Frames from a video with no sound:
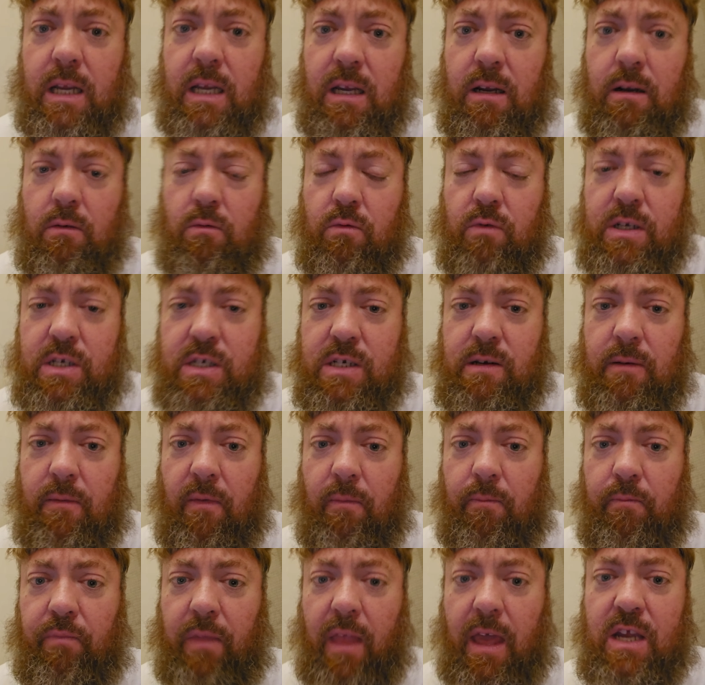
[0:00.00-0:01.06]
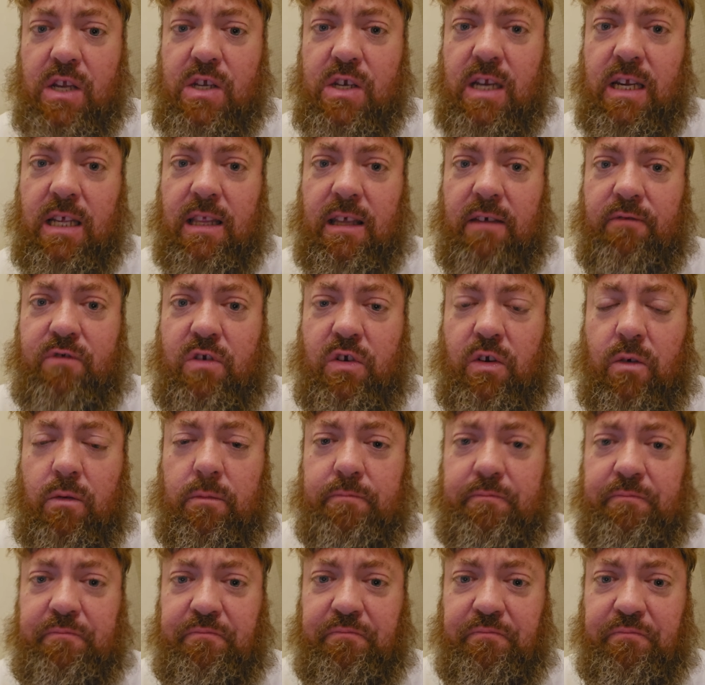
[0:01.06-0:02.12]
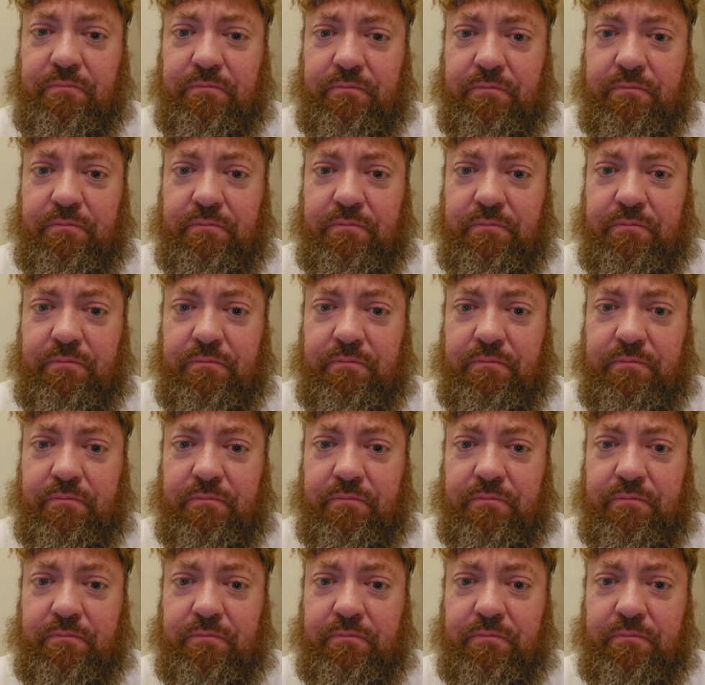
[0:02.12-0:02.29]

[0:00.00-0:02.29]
one he, which age he lived to.